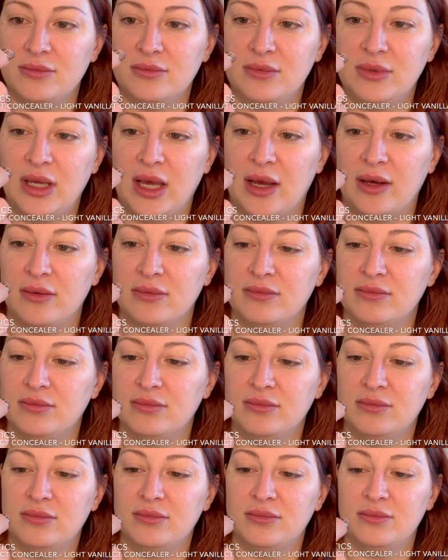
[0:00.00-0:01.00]
Yeah.
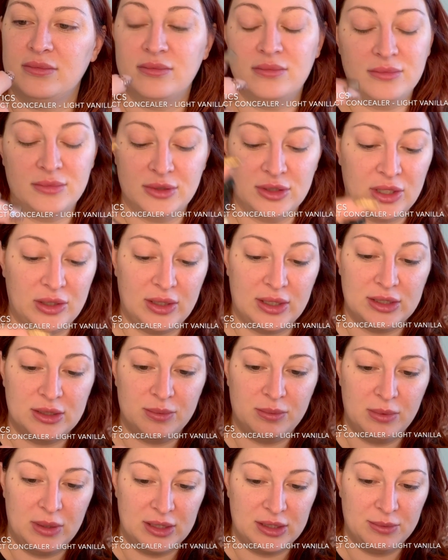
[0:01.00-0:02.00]
So
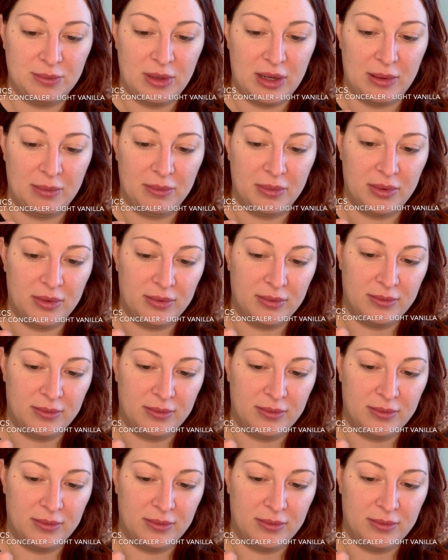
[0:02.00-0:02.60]
let's pump.